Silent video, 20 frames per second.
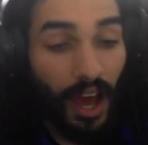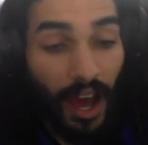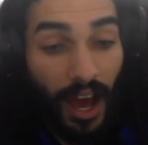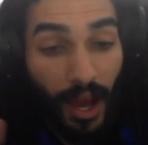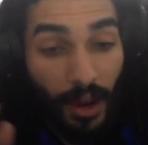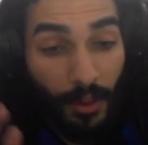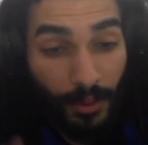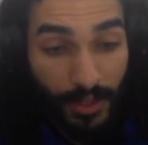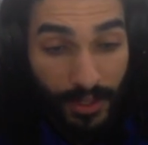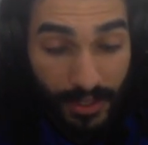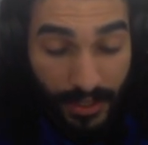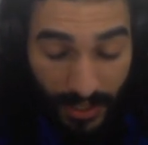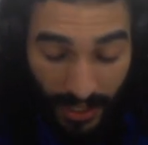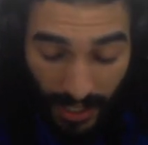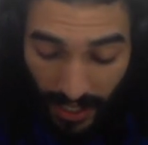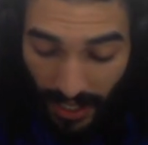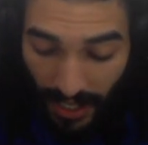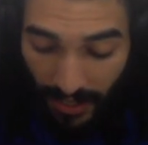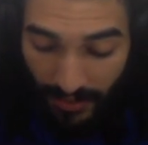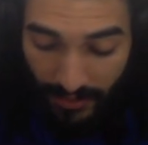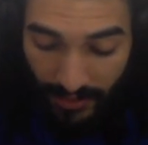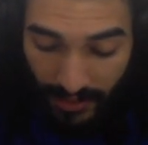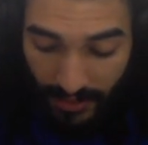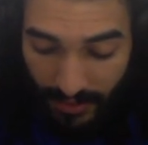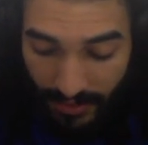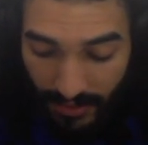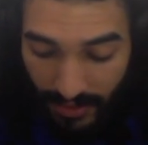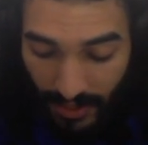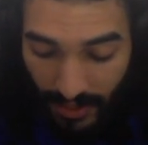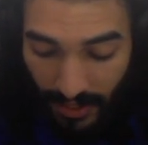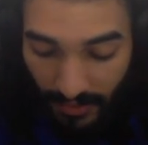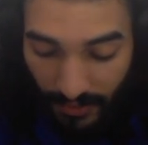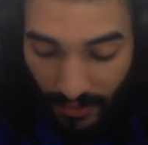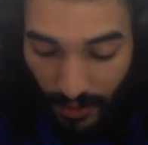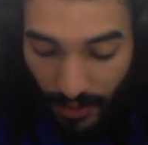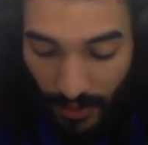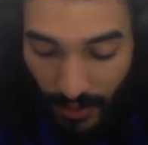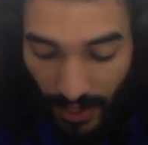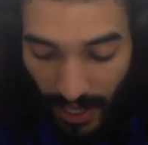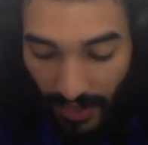I will say, Evan, if
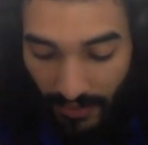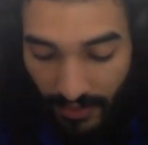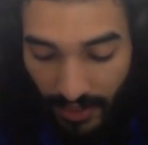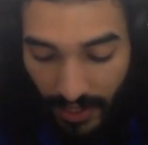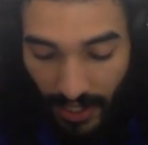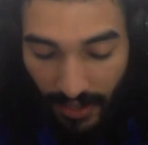you have a